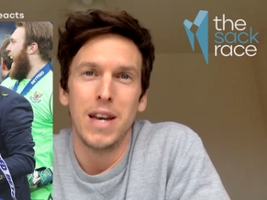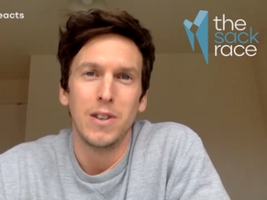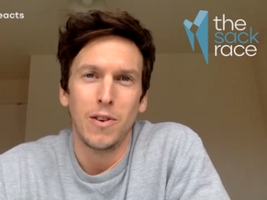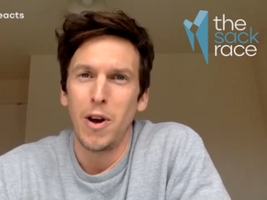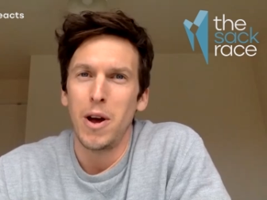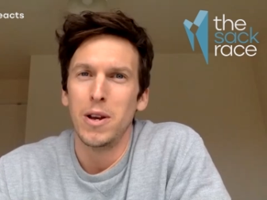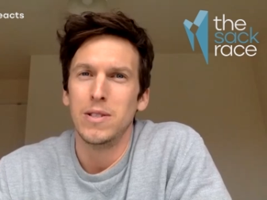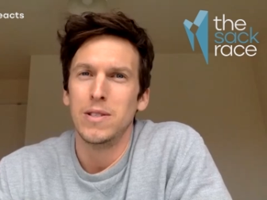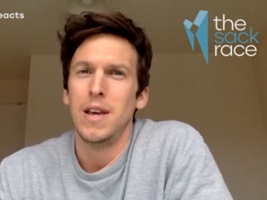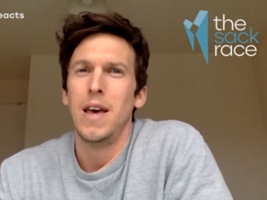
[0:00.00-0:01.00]
It's his
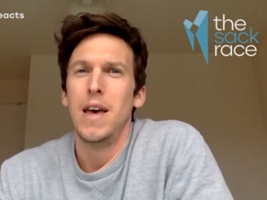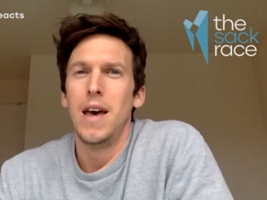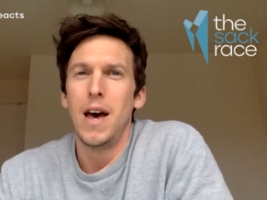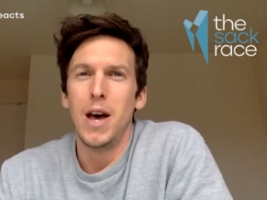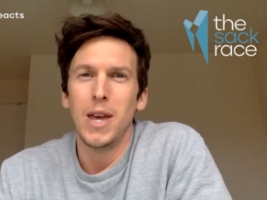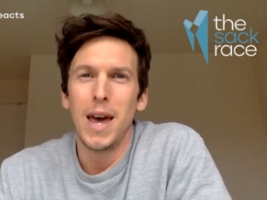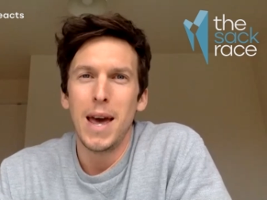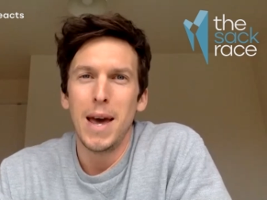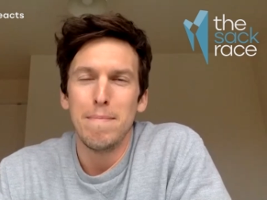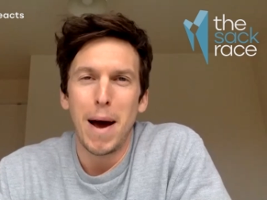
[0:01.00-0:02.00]
first
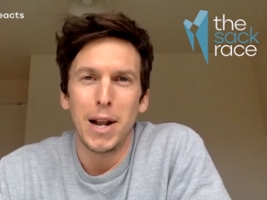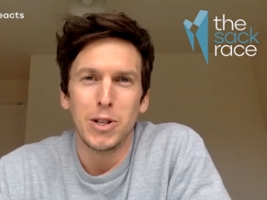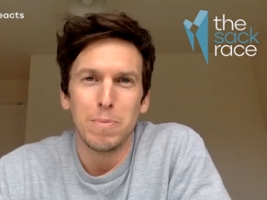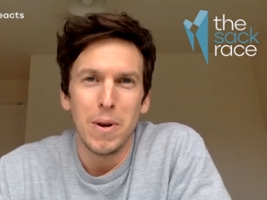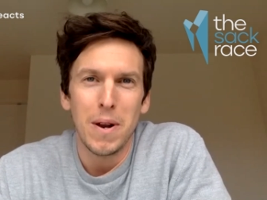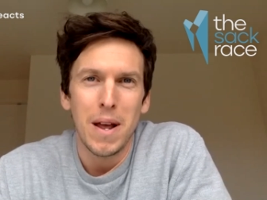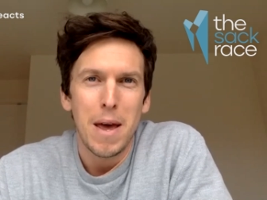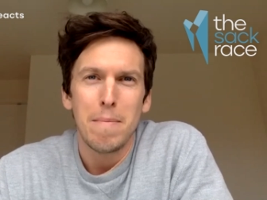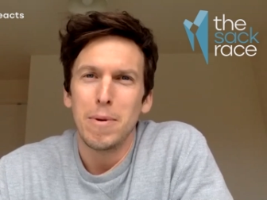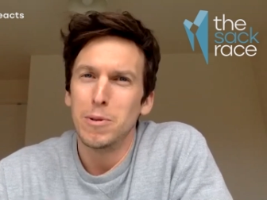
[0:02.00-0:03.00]
year in management,
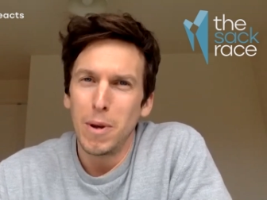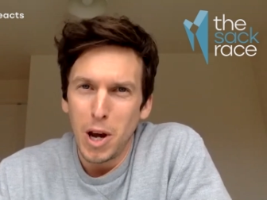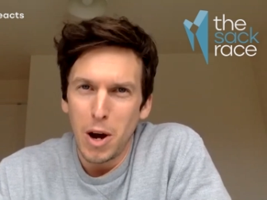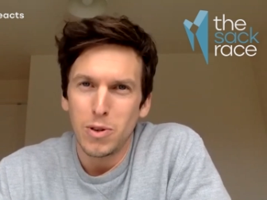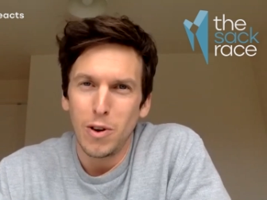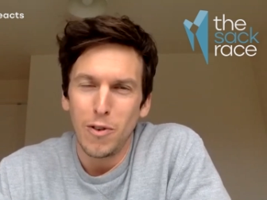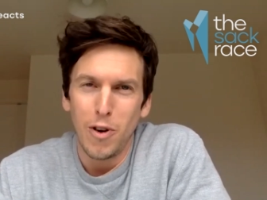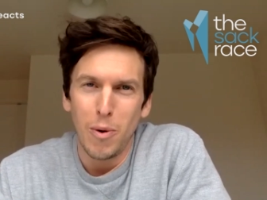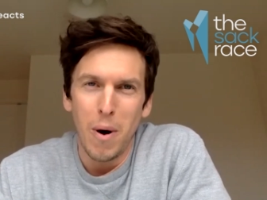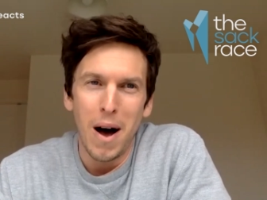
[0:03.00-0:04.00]
but he's been coaching
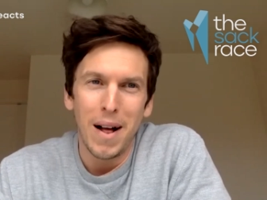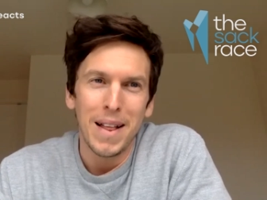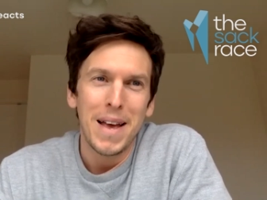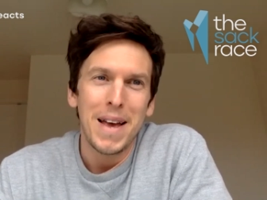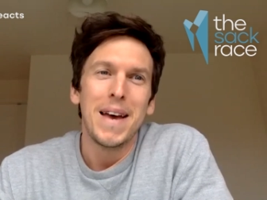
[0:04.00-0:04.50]
for a while.